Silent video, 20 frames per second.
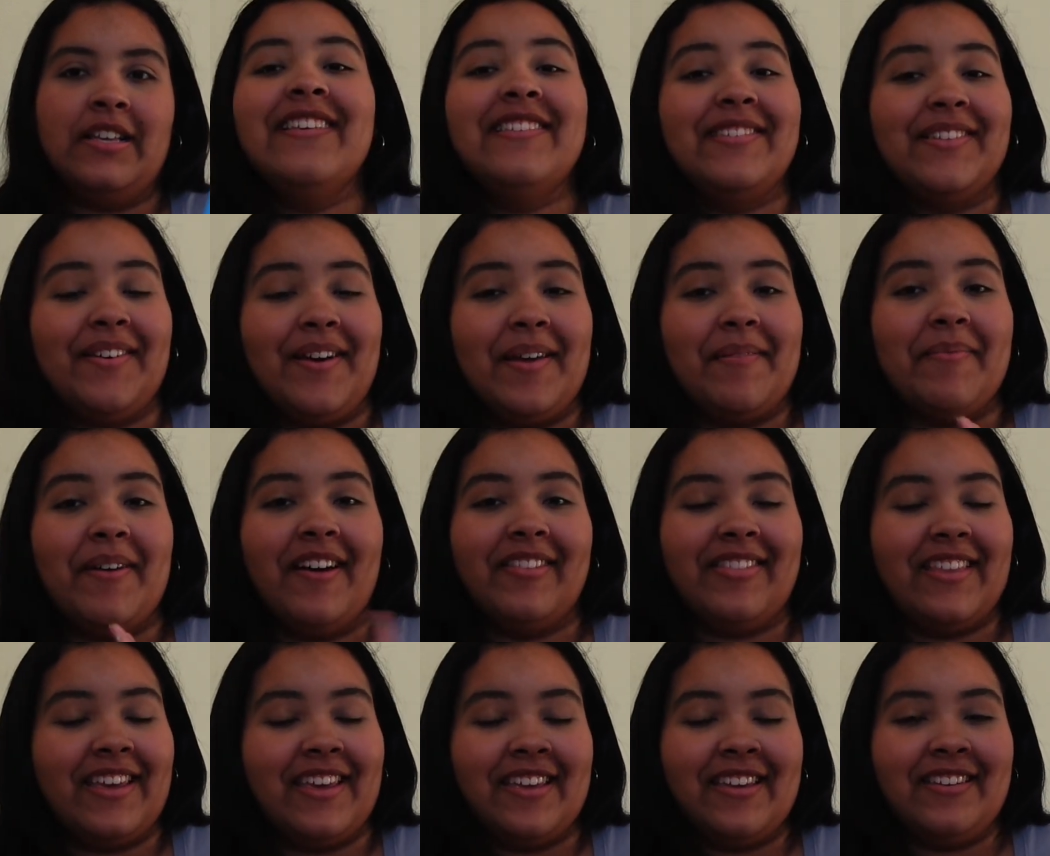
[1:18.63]
So I bought
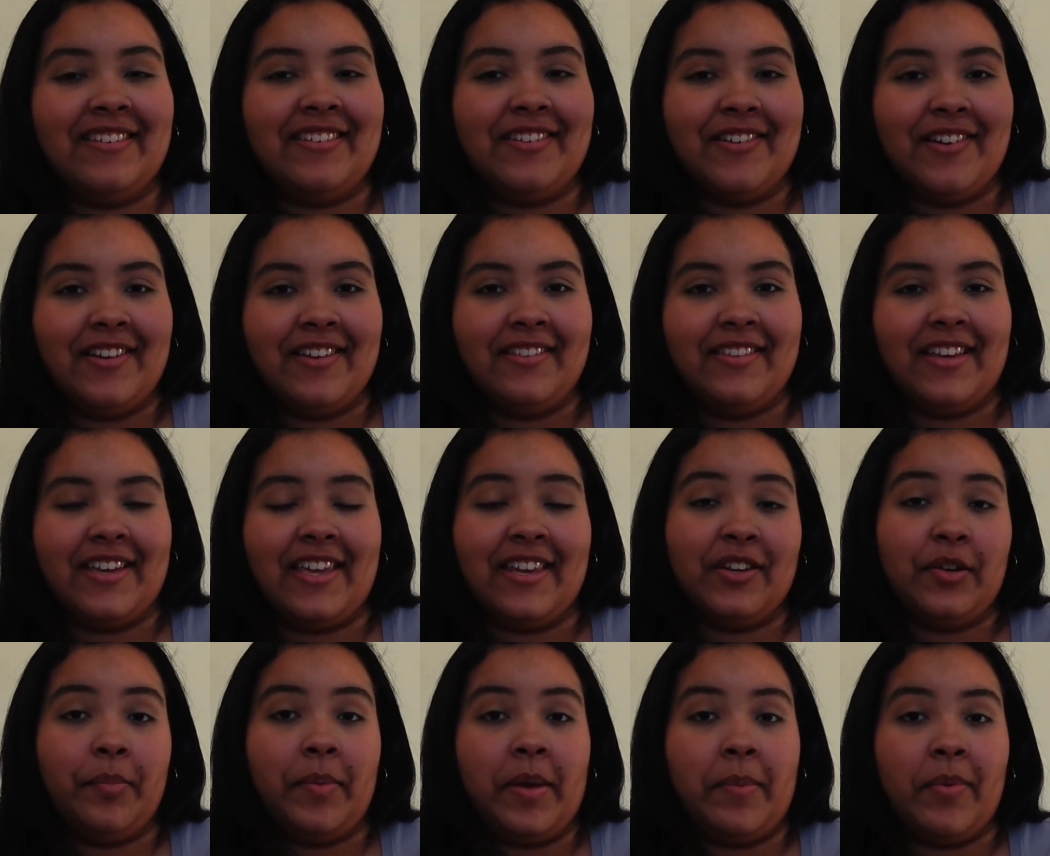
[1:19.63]
the Kindle
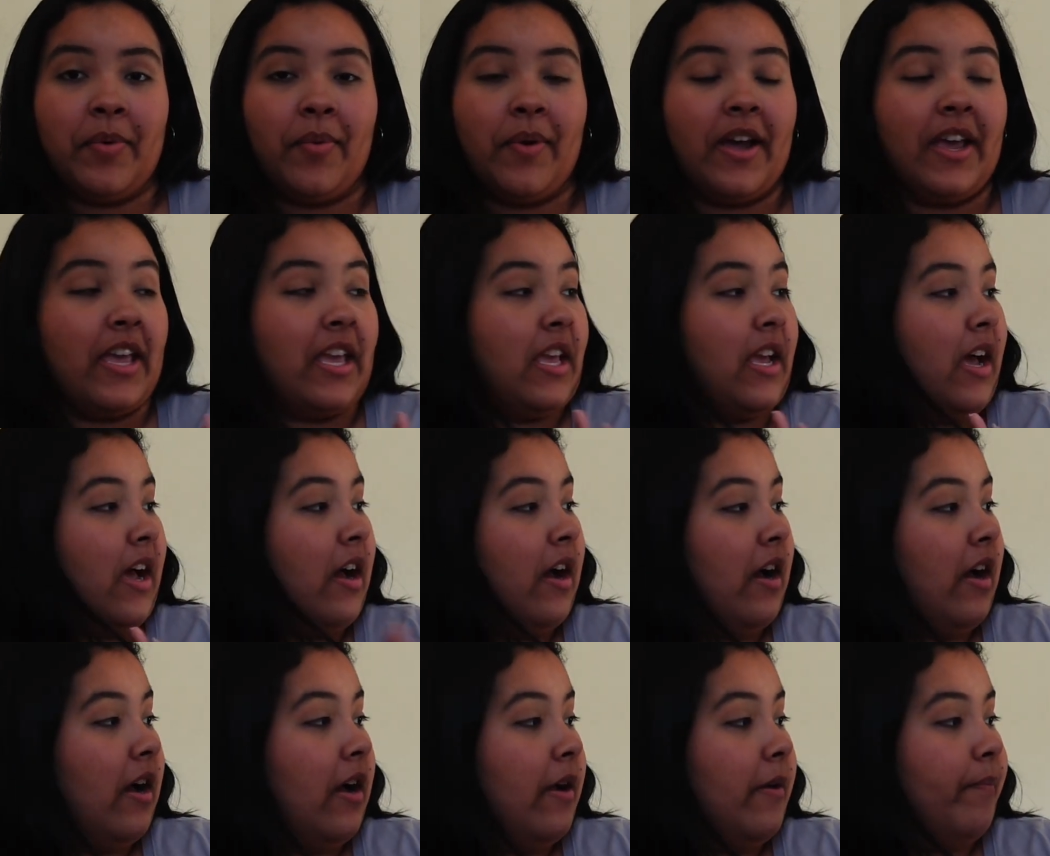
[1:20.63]

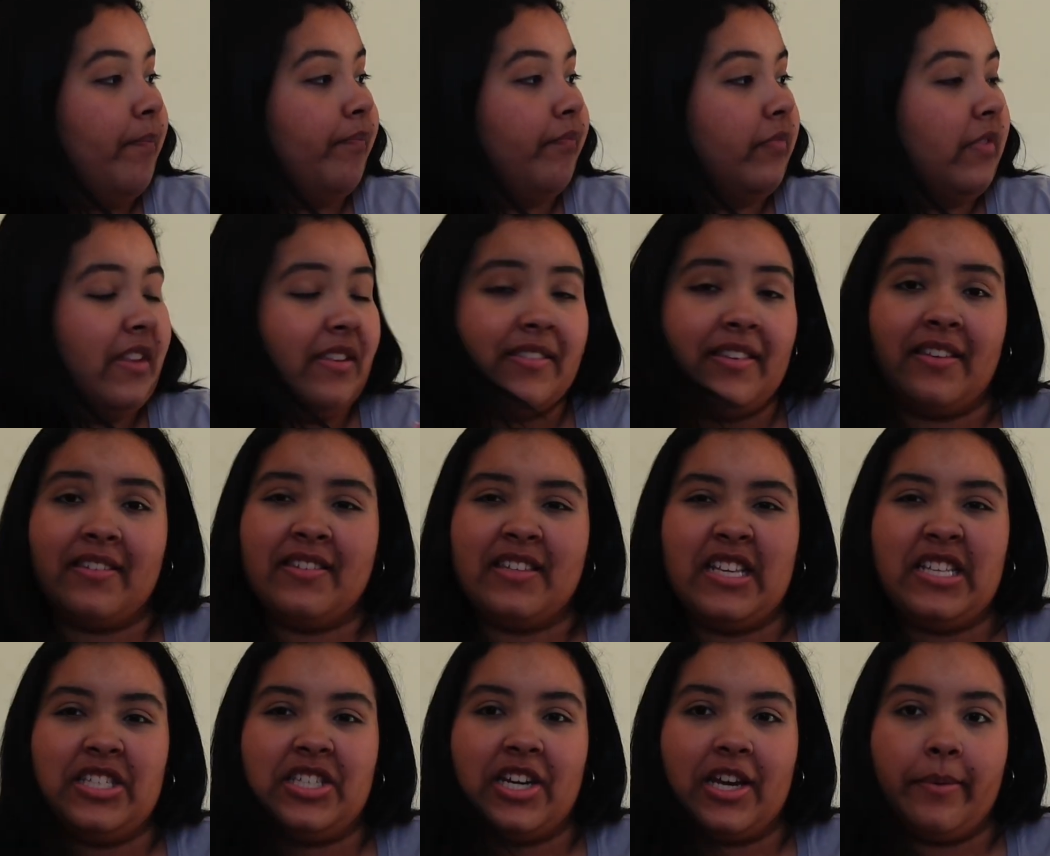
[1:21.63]
Paperwhite, the
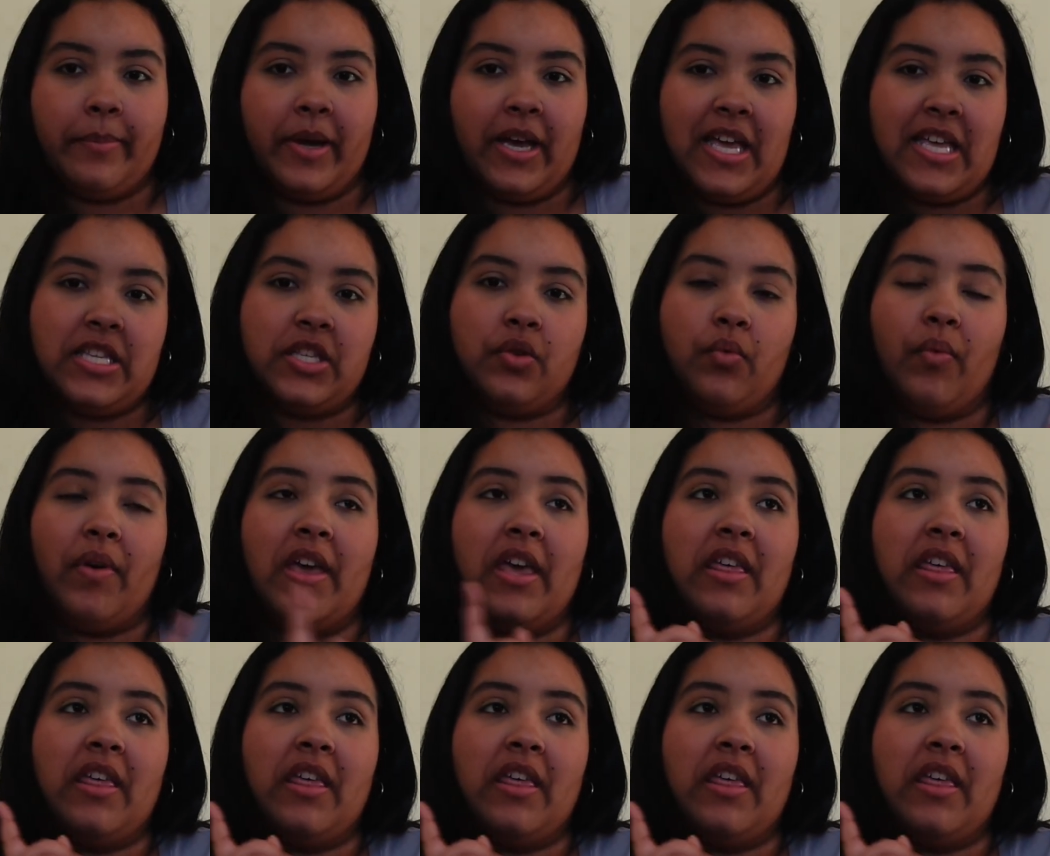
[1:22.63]
16 gigabytes